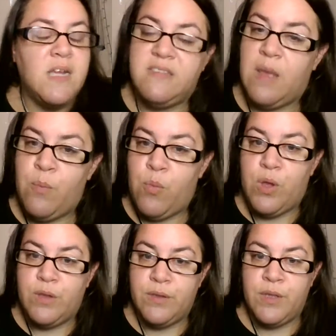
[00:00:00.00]
Some
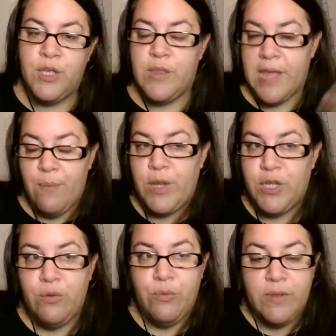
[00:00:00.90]
will, like when
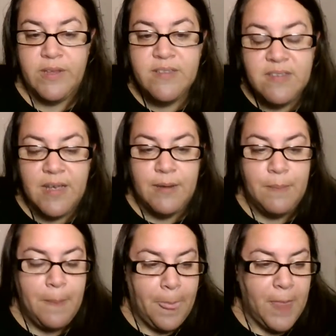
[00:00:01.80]
you listen,
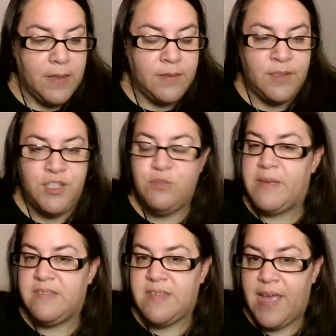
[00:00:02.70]
you
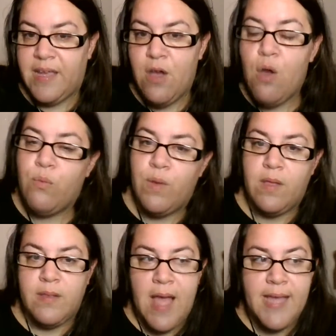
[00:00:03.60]
may say, oh,
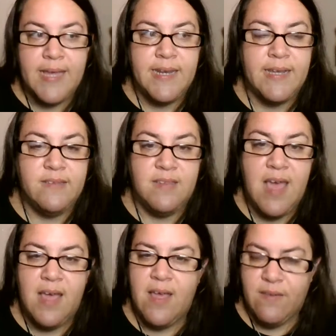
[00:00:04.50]
well, I connect to
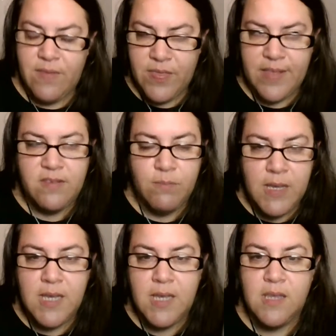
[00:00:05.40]
that. That's
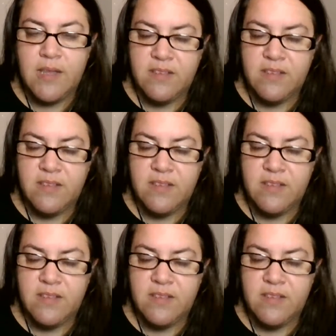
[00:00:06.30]
me.